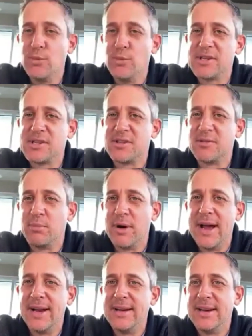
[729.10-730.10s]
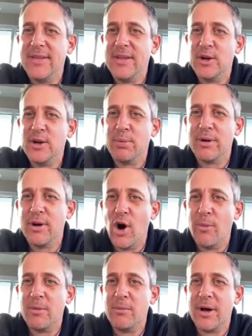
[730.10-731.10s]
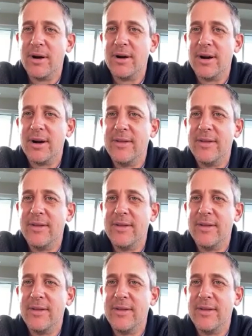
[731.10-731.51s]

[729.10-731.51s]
pieces of bread and then you're putting almond butter